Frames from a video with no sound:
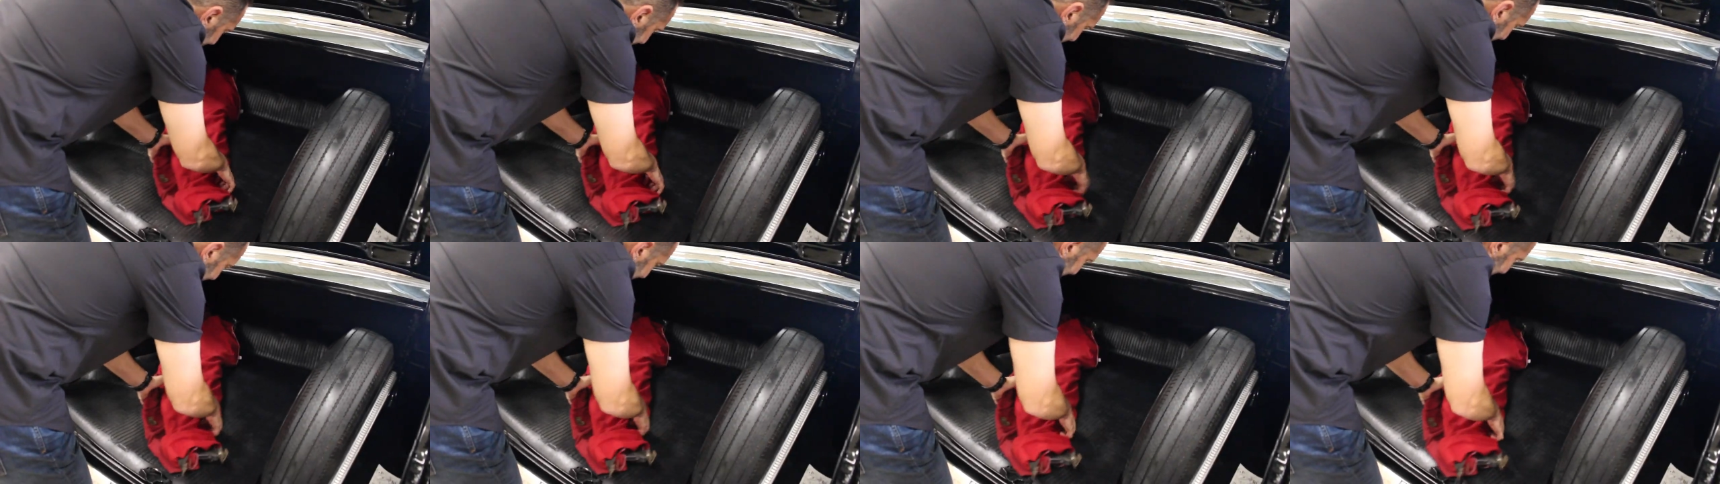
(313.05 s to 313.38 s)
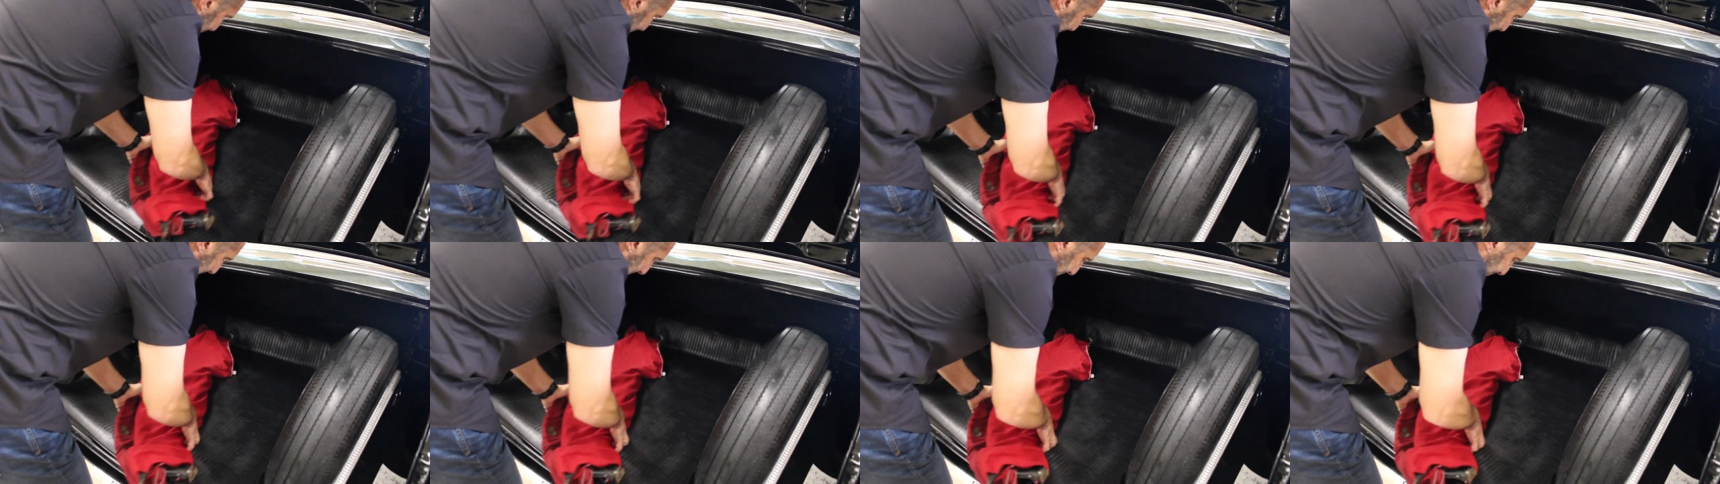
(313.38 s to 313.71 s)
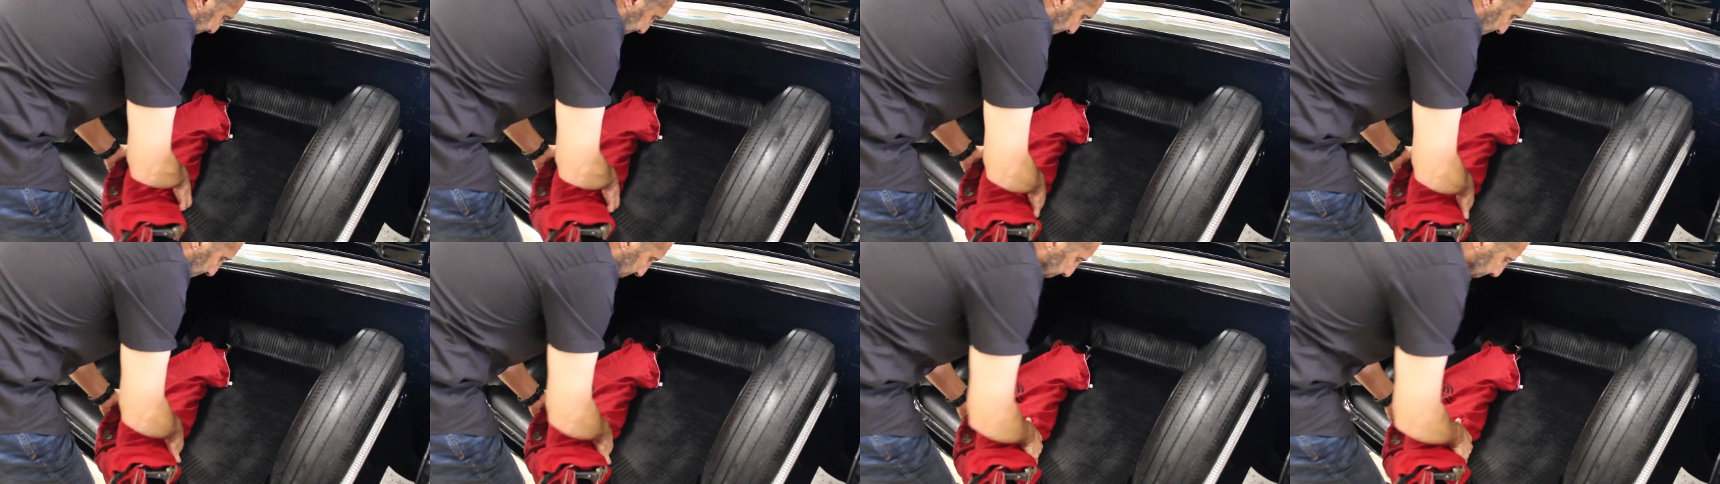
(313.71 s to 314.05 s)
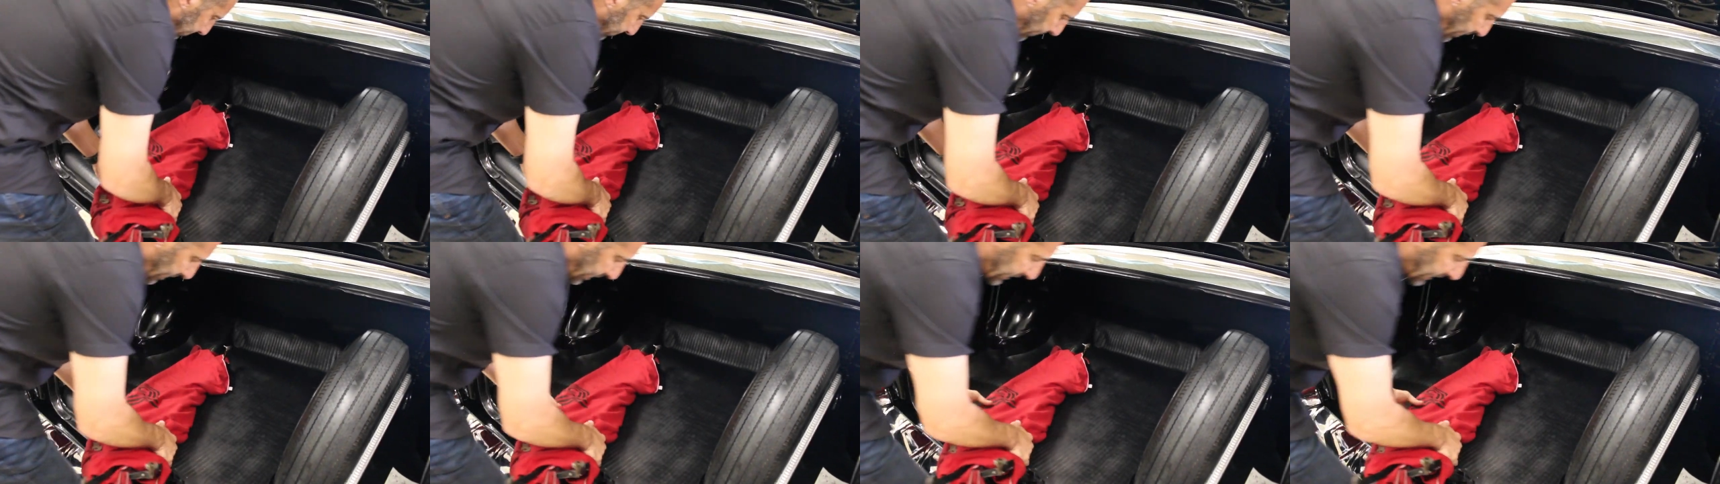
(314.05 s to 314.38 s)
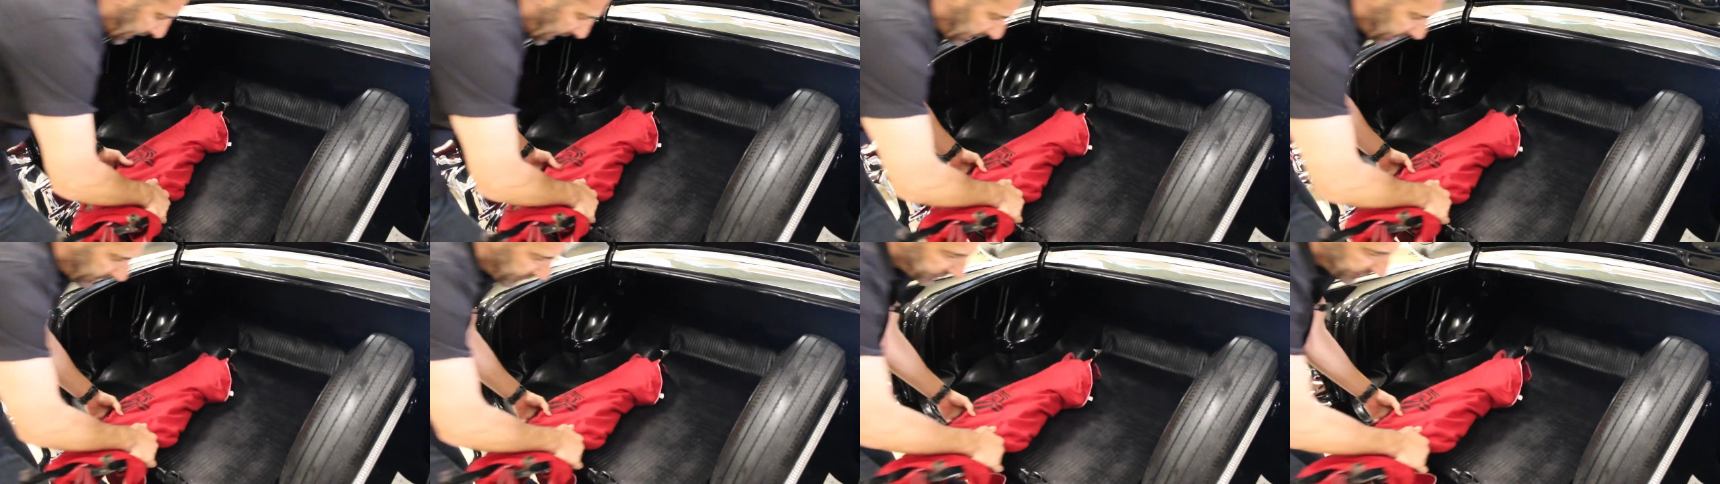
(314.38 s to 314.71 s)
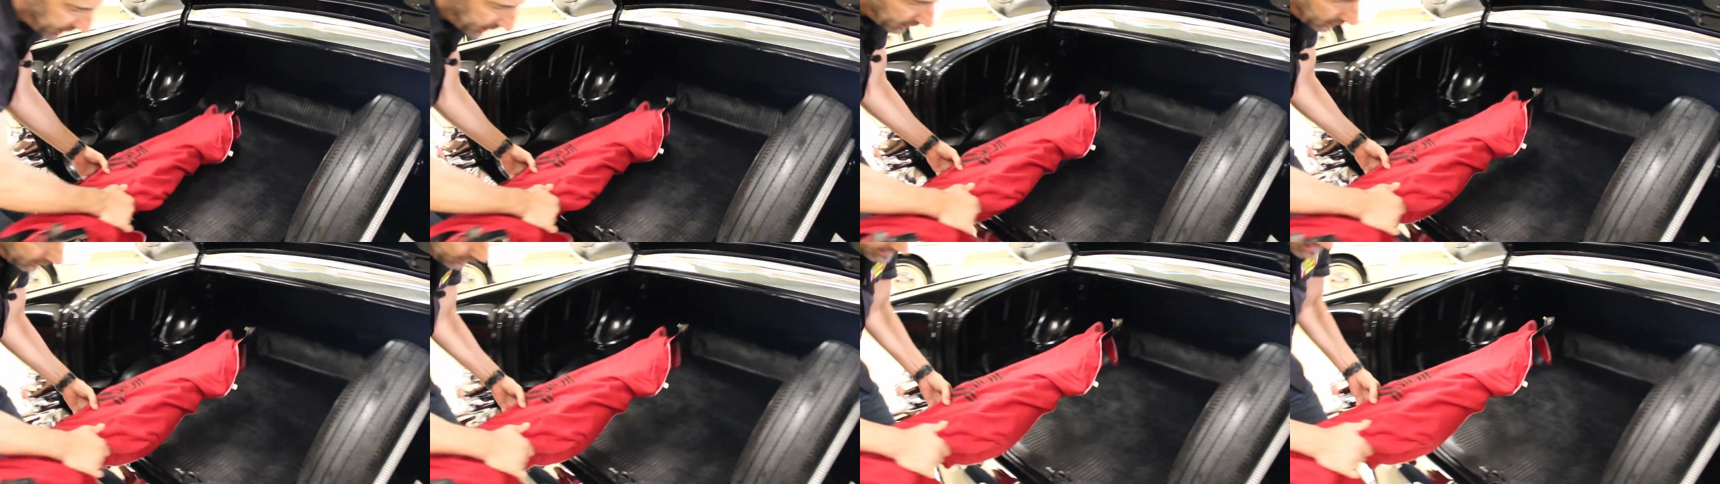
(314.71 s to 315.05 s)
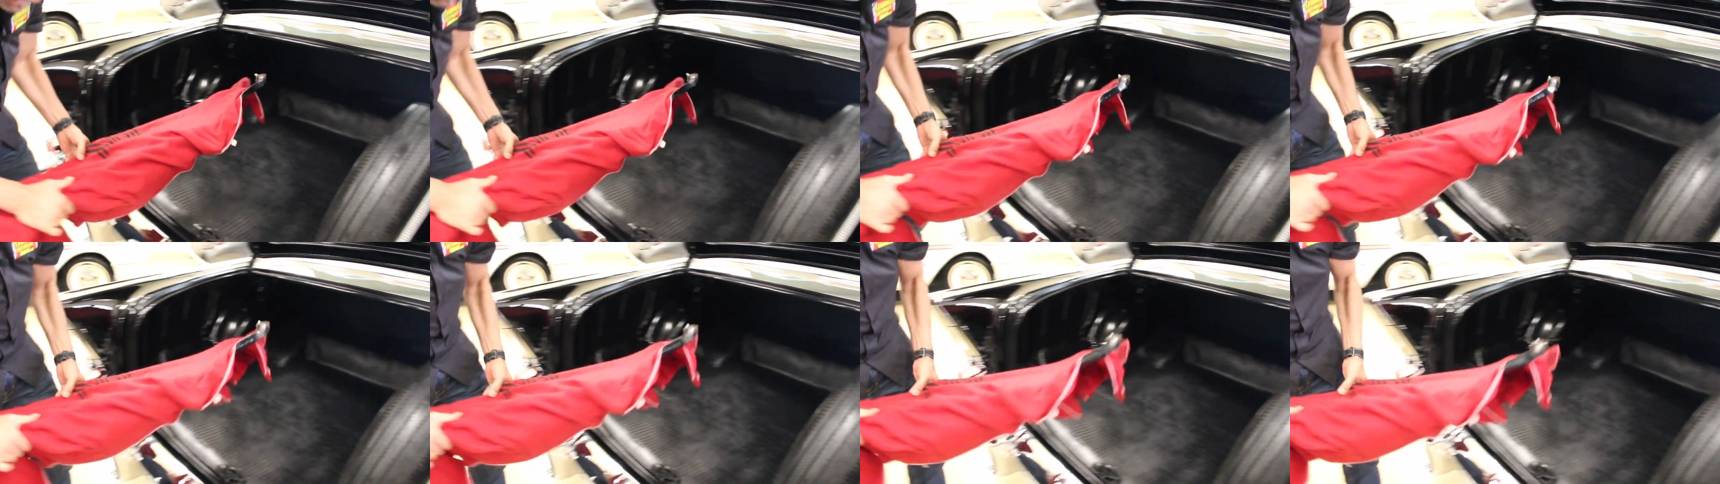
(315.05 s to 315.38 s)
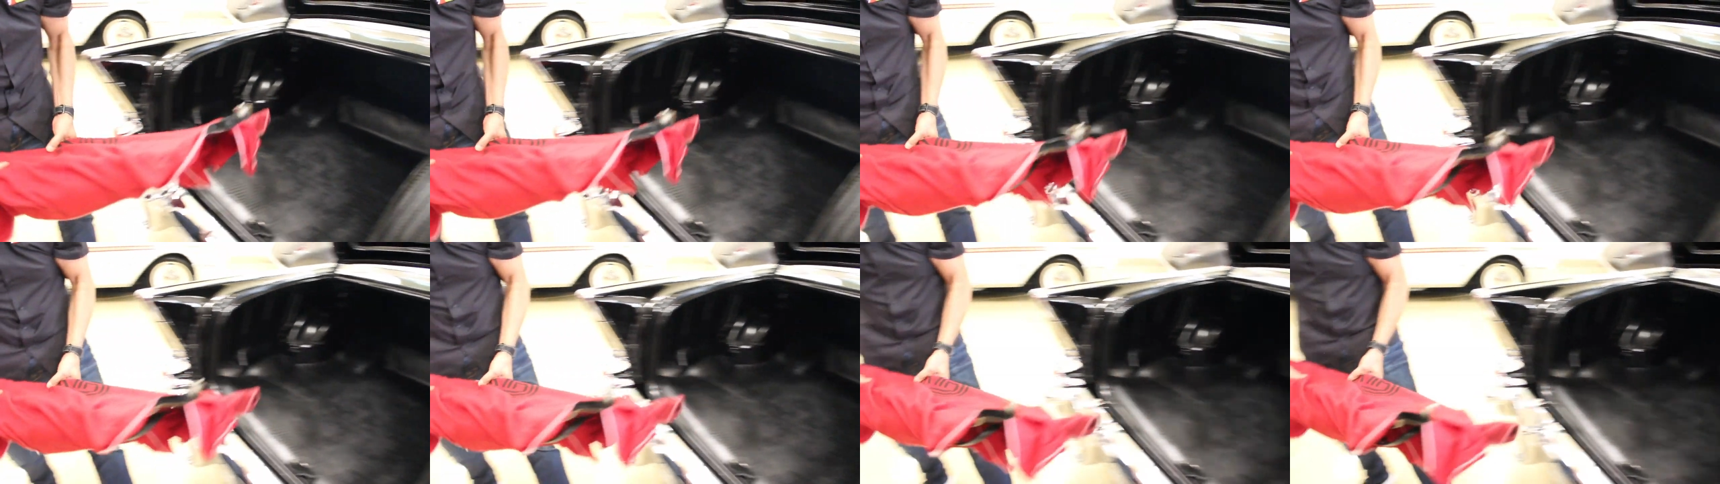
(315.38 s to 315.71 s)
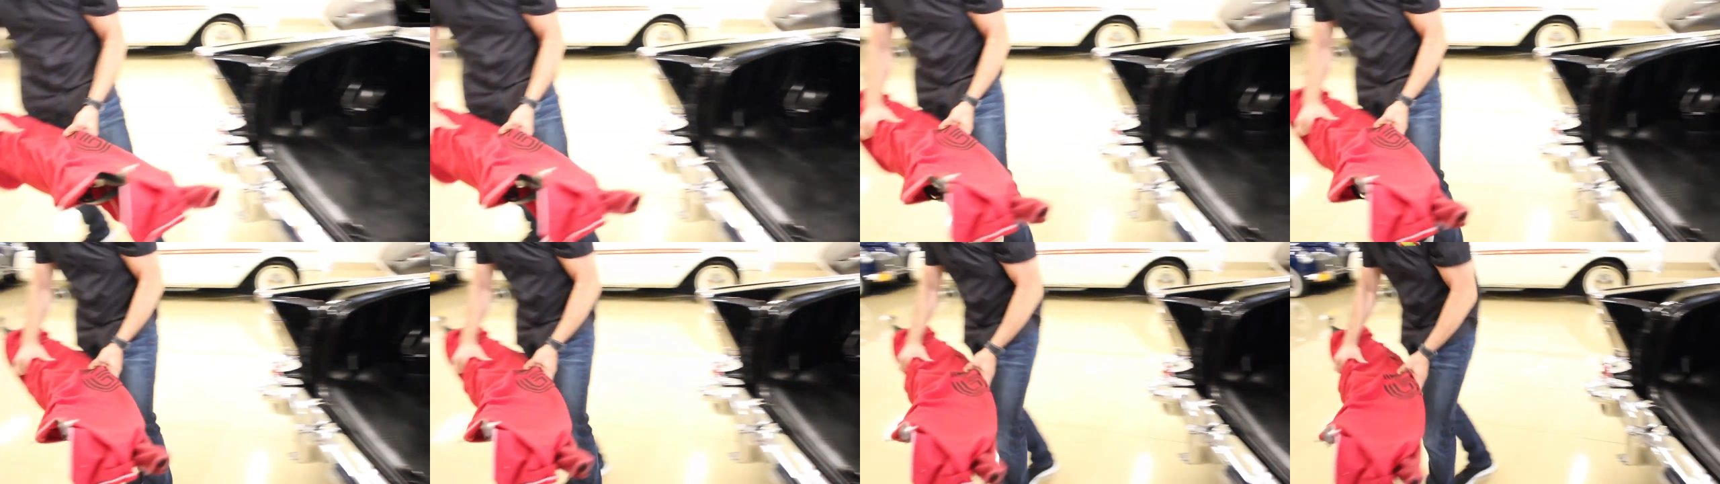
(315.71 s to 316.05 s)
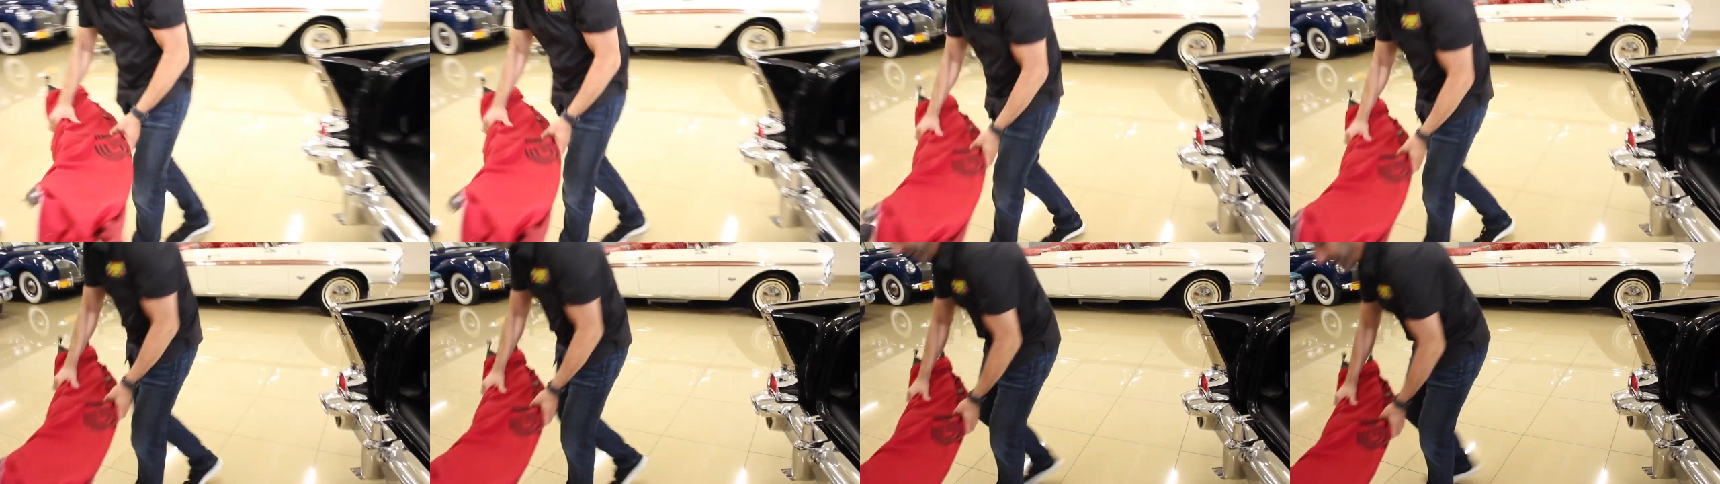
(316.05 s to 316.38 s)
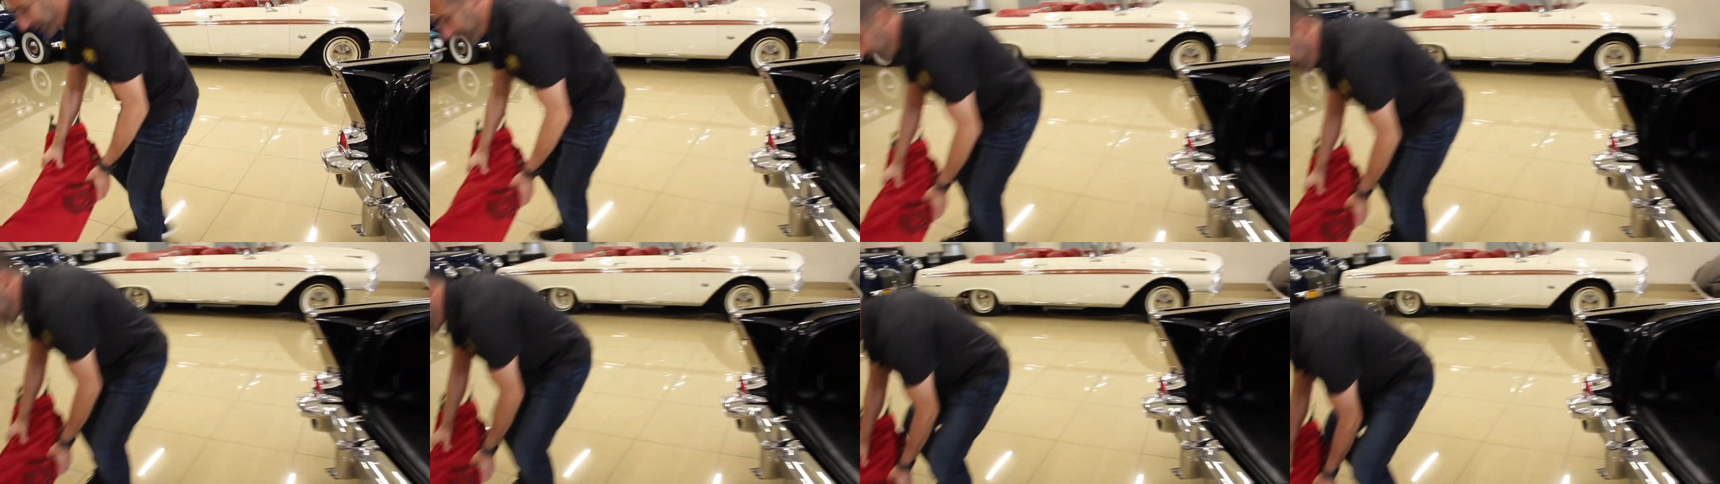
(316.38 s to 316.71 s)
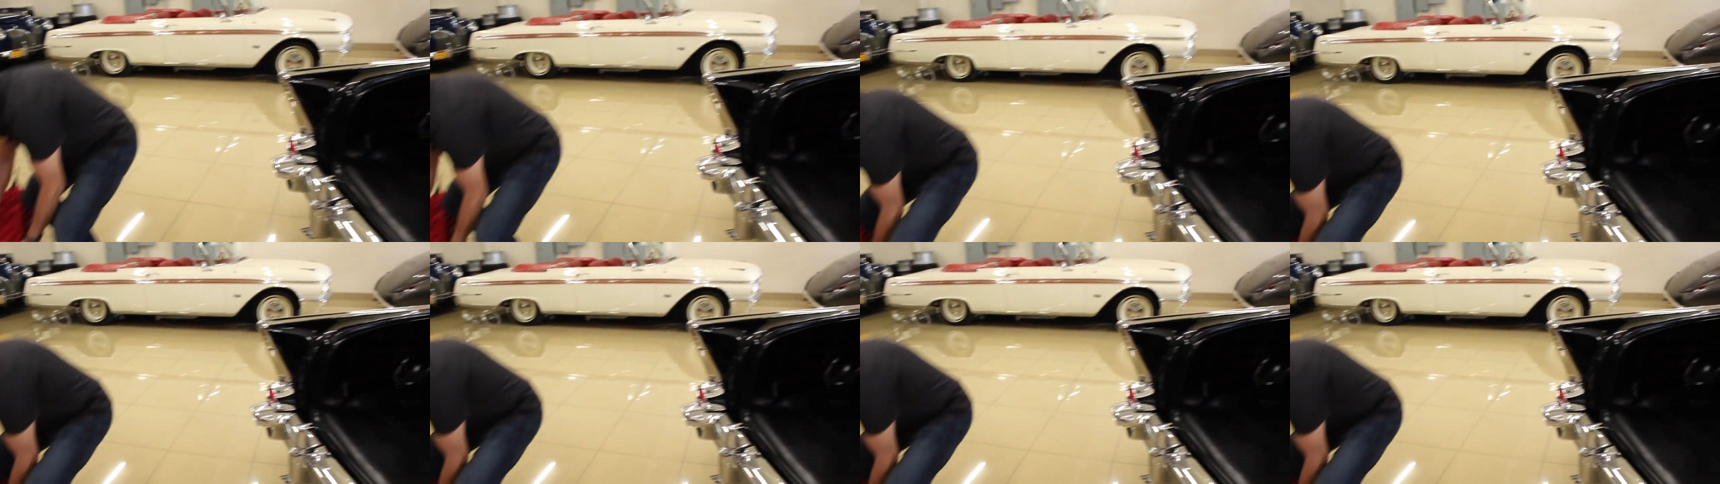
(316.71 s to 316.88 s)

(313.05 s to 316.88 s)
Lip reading: (no speaker visible)